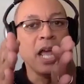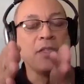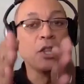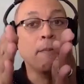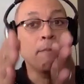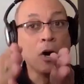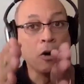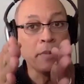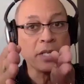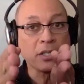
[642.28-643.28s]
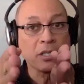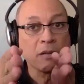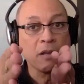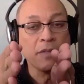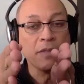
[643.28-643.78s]
And then the moment
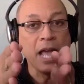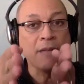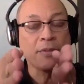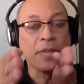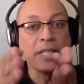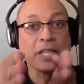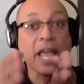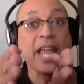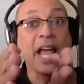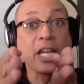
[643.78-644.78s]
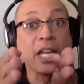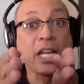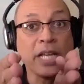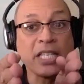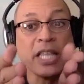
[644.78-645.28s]
that they say, hey, I can
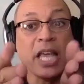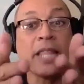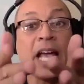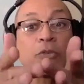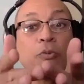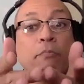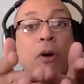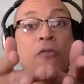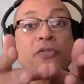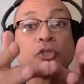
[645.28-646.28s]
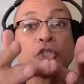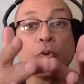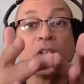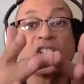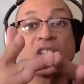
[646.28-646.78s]
relate to that, that's when both
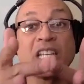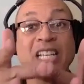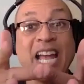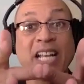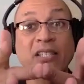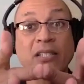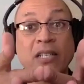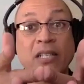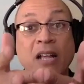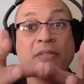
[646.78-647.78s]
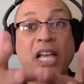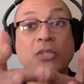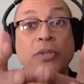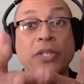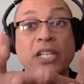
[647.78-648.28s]
stories connect.
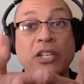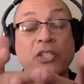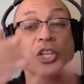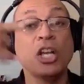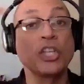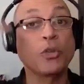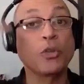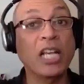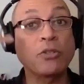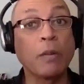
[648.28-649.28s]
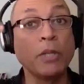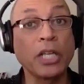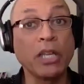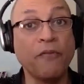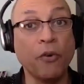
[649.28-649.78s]
That's when they touch. So that's what I'm
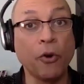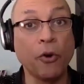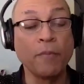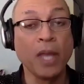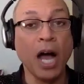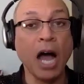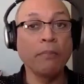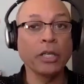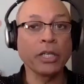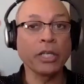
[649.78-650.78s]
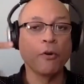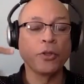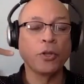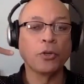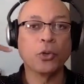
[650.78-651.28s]
looking for. I'm looking
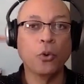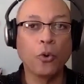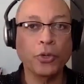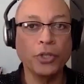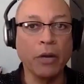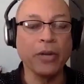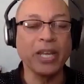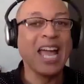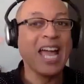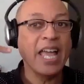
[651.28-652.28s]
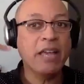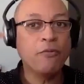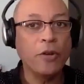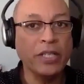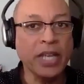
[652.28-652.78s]
for those ordinary,
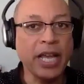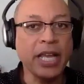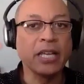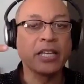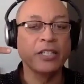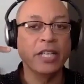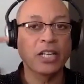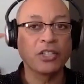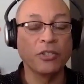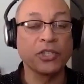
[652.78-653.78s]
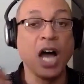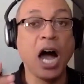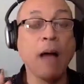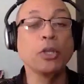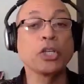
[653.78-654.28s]
everyday connections.
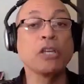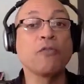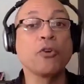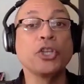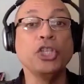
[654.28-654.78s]
I'm looking for the